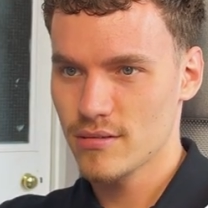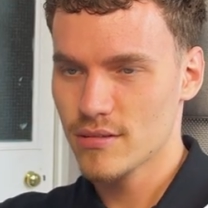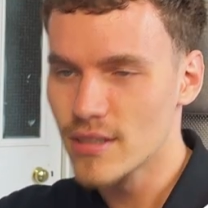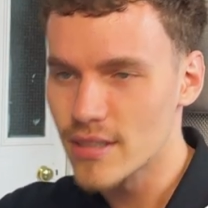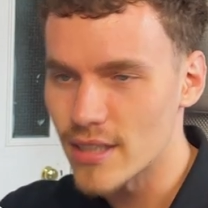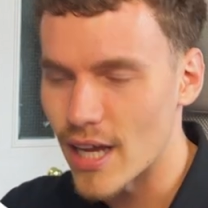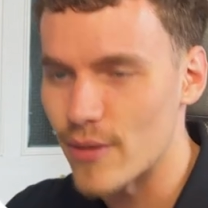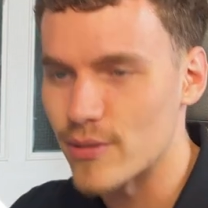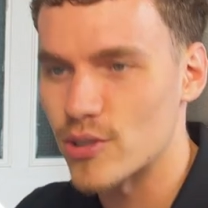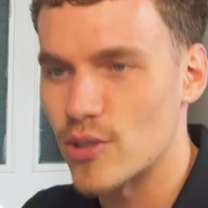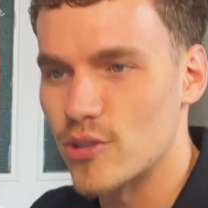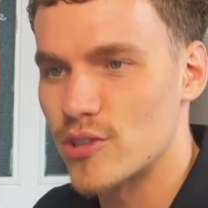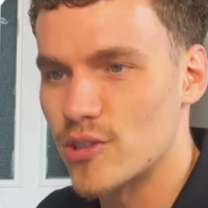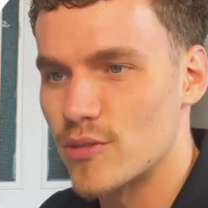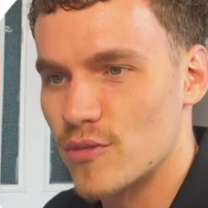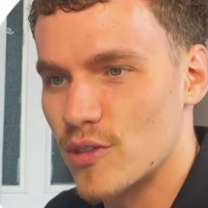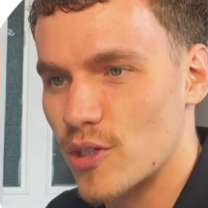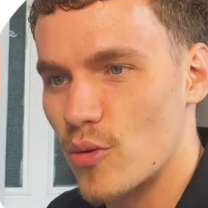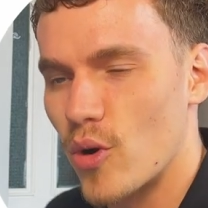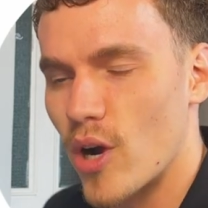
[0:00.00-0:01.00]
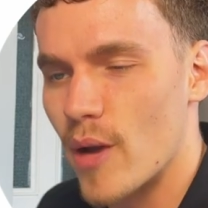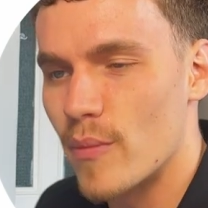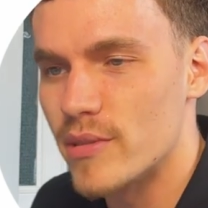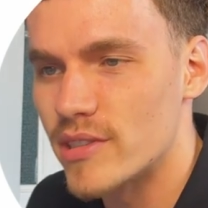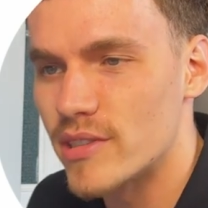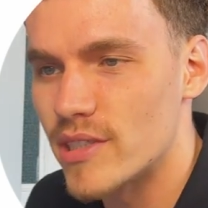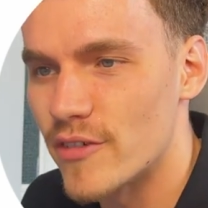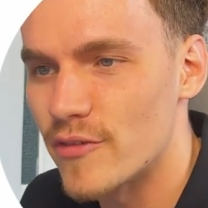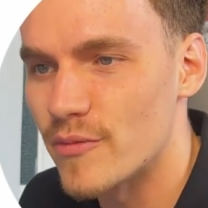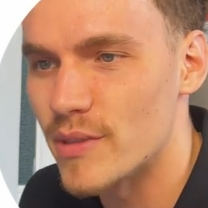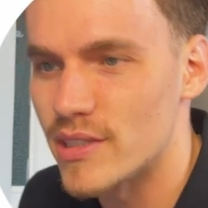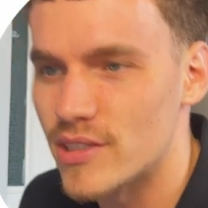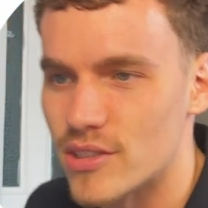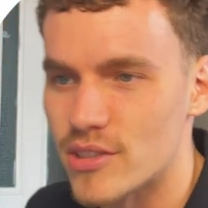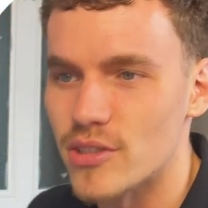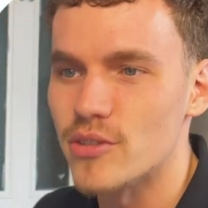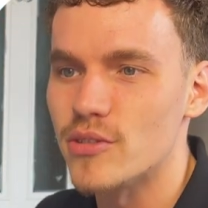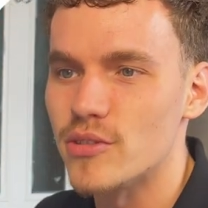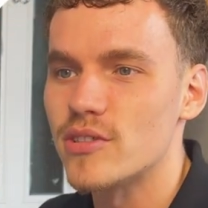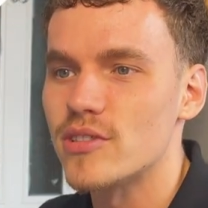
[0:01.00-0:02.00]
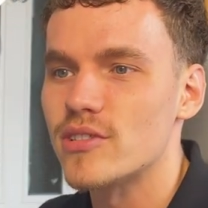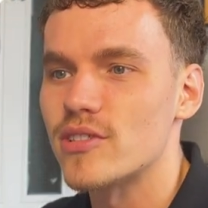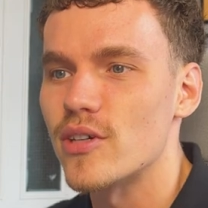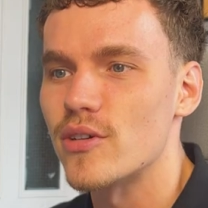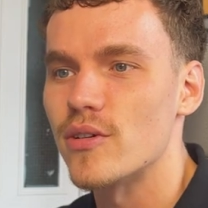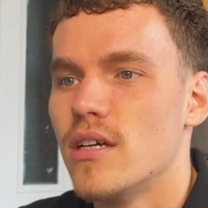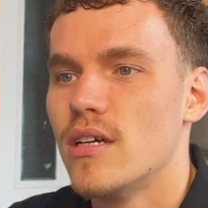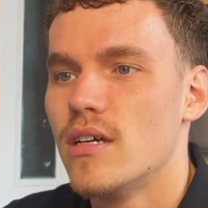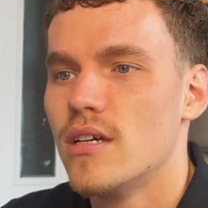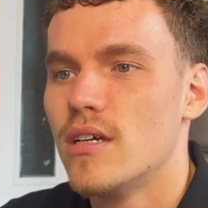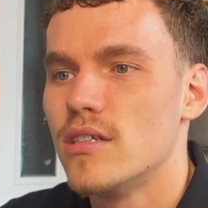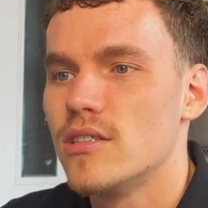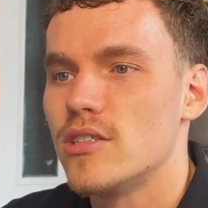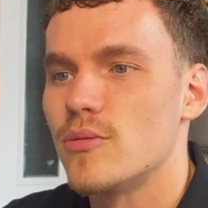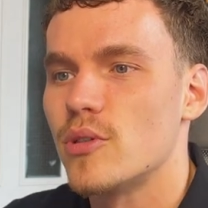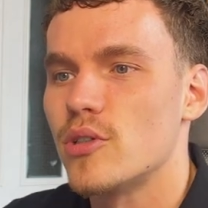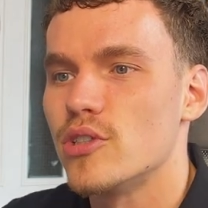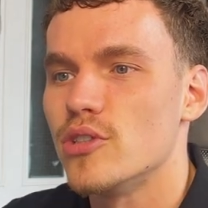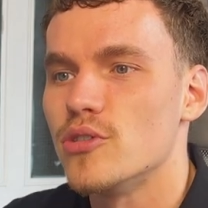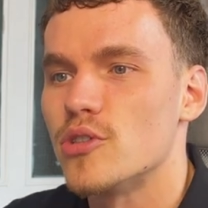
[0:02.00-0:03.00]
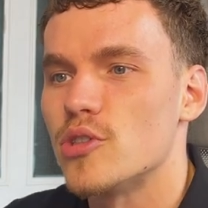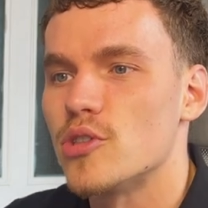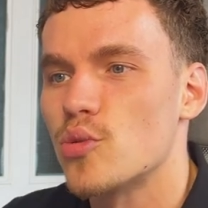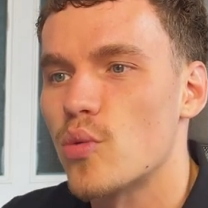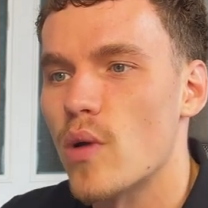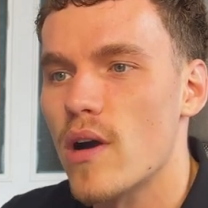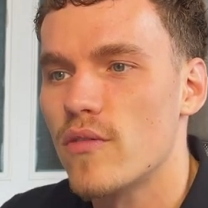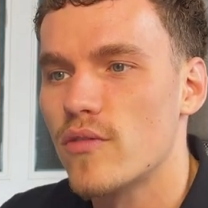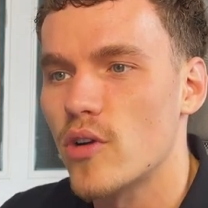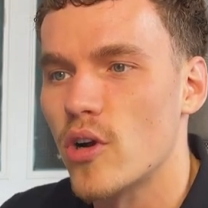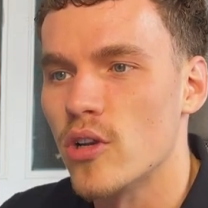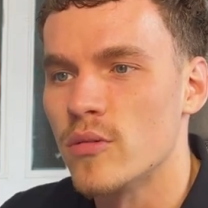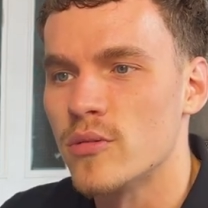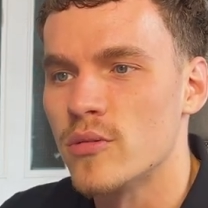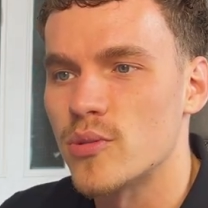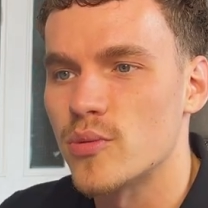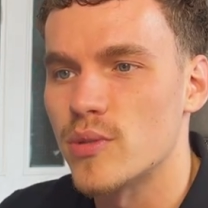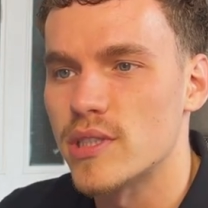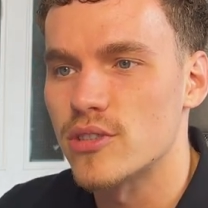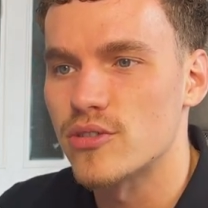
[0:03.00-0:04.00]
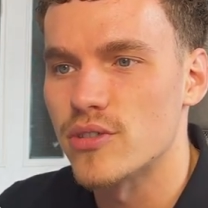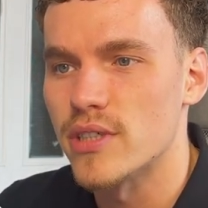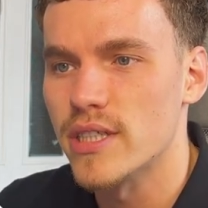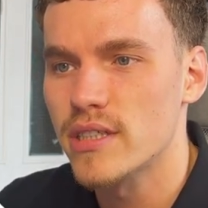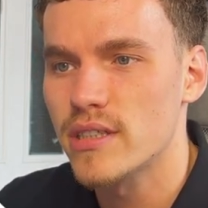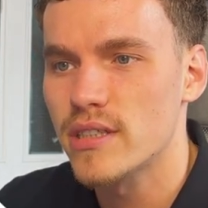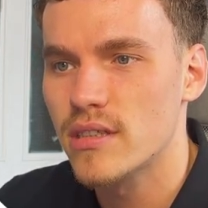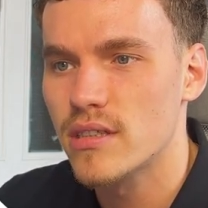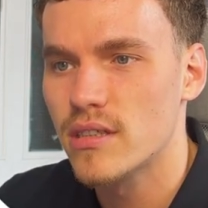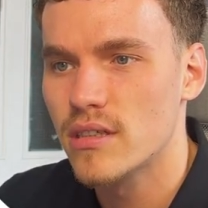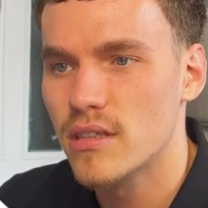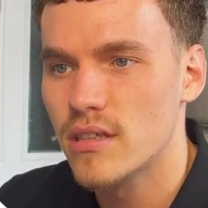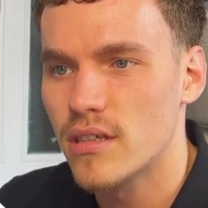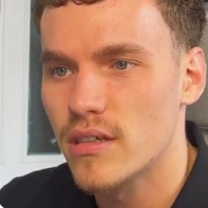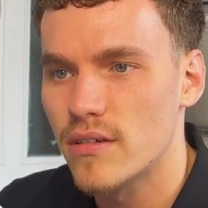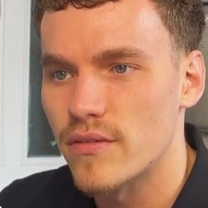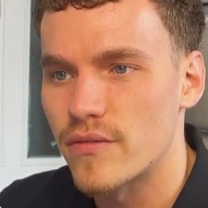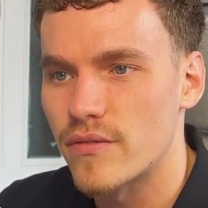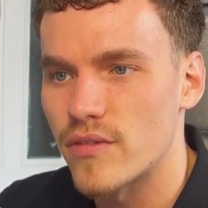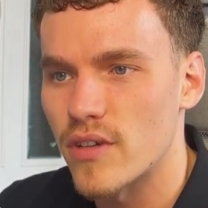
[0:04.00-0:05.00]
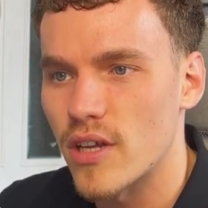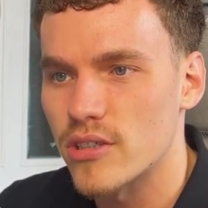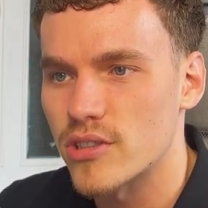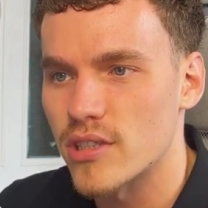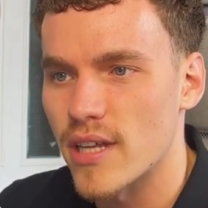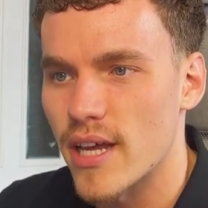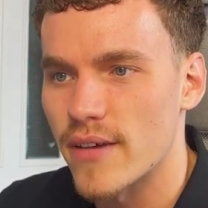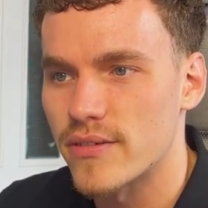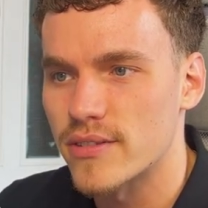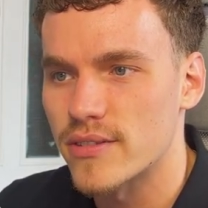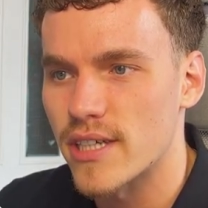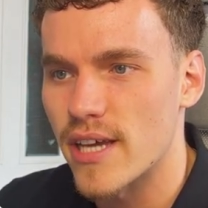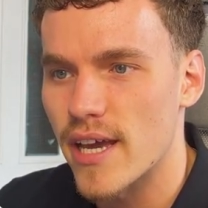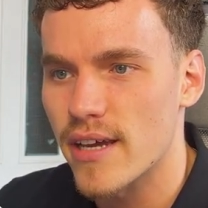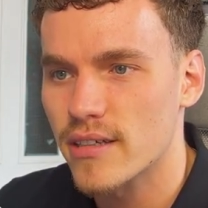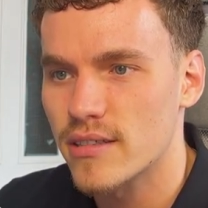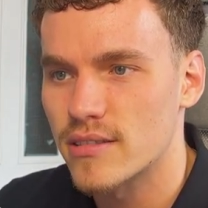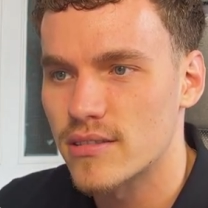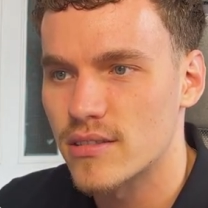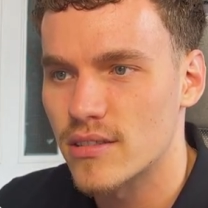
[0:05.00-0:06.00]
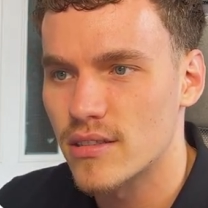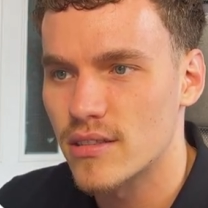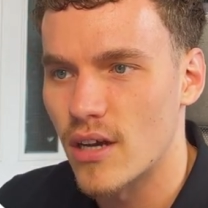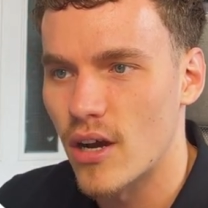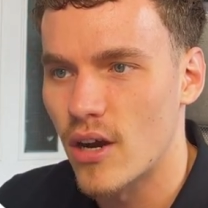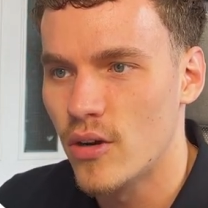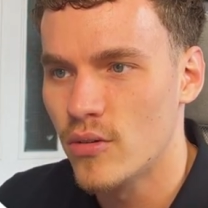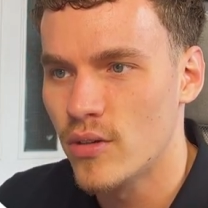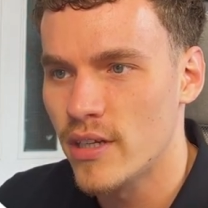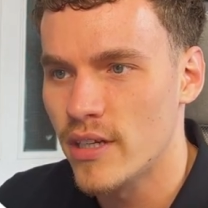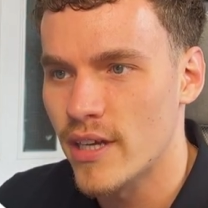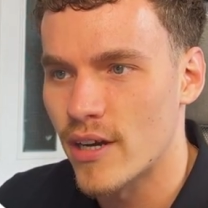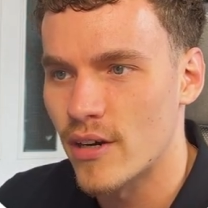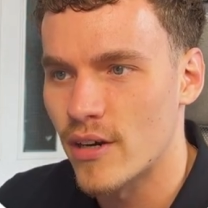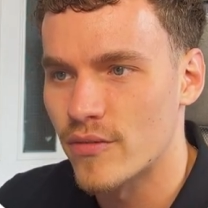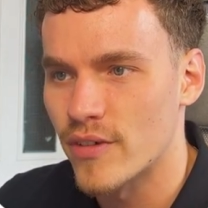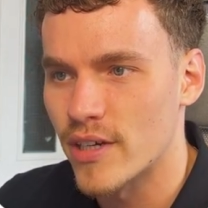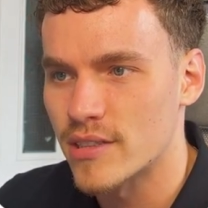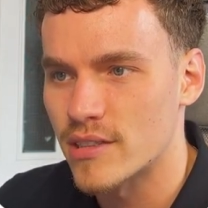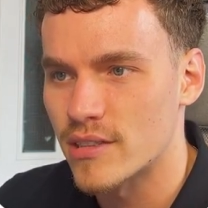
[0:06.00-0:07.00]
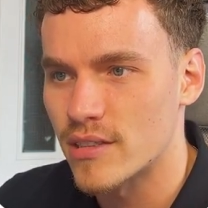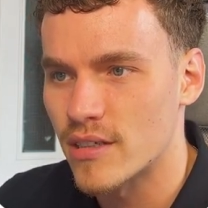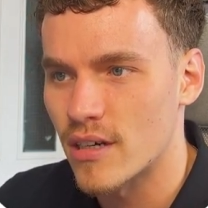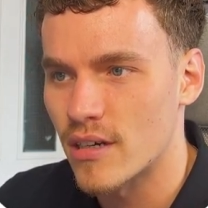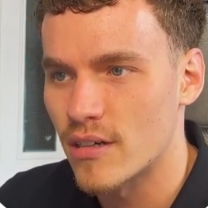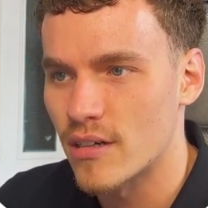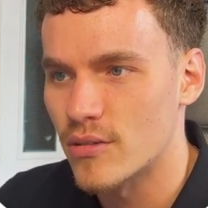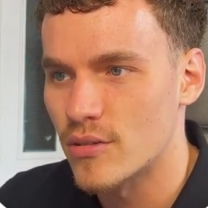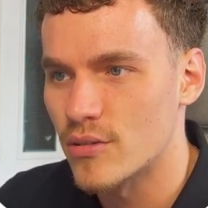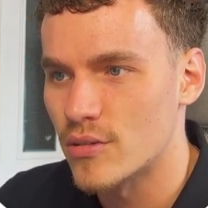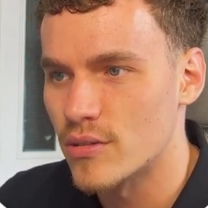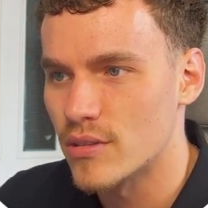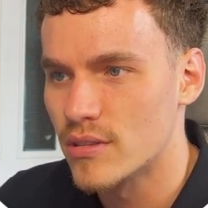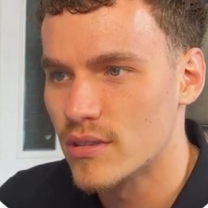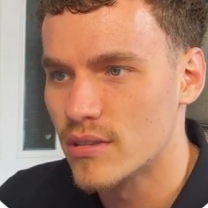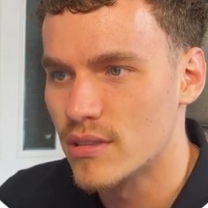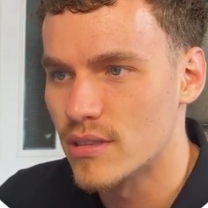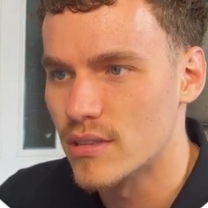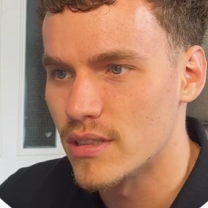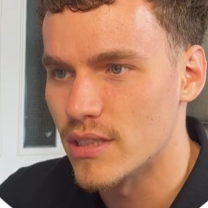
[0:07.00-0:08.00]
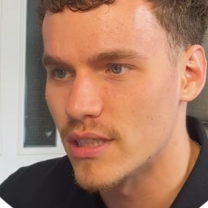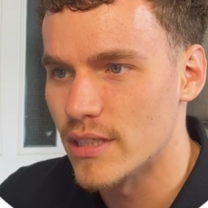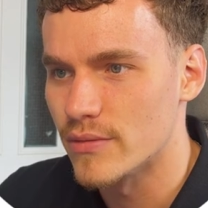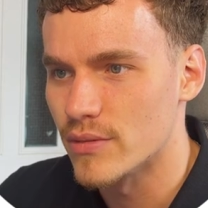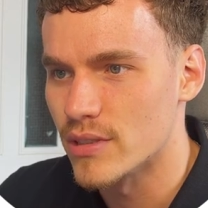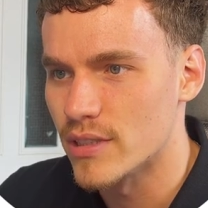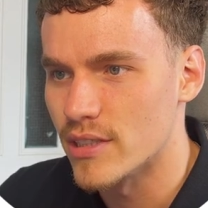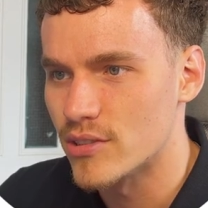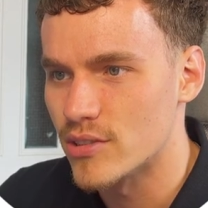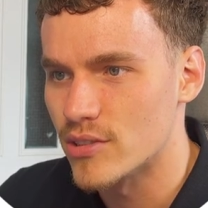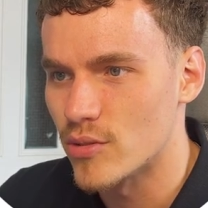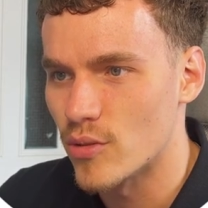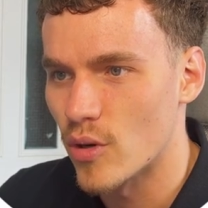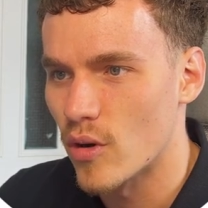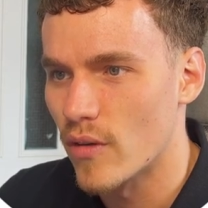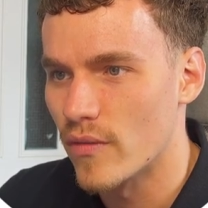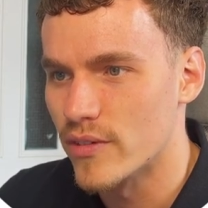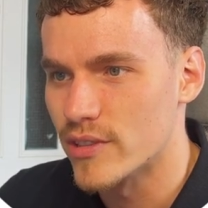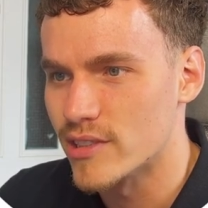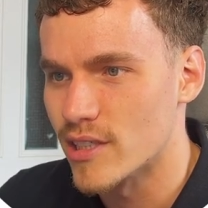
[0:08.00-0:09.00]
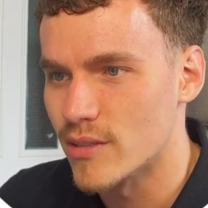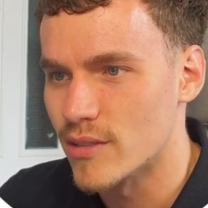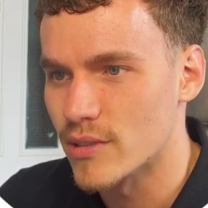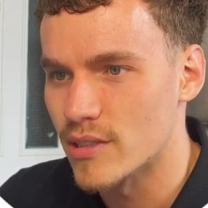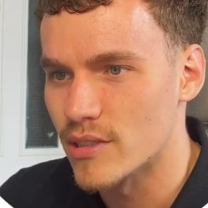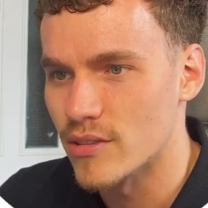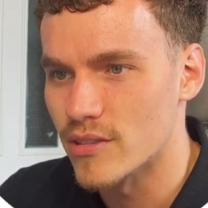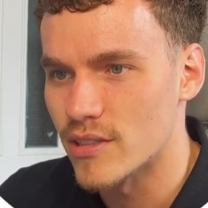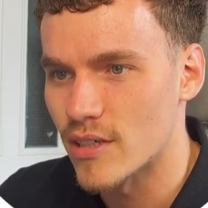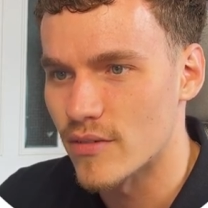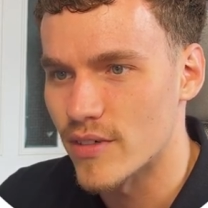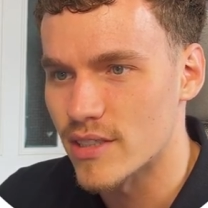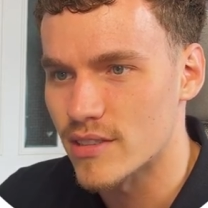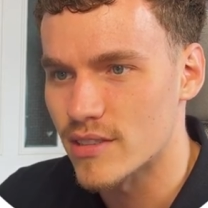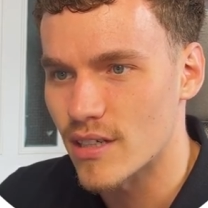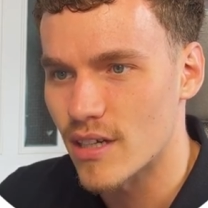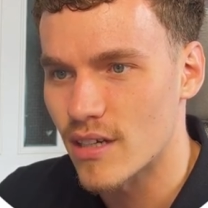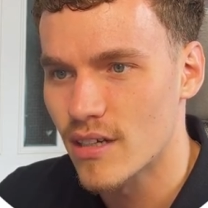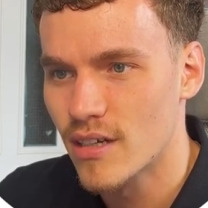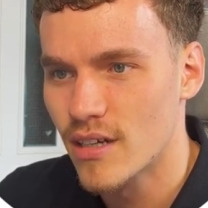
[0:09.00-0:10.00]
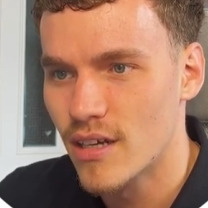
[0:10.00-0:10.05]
Now it's got some requirements here for me to use. So we've got to use a 12-column Swiss grid, flush left text, only Helvetica, or either of these two, or obviously I'm going to use Helvetica.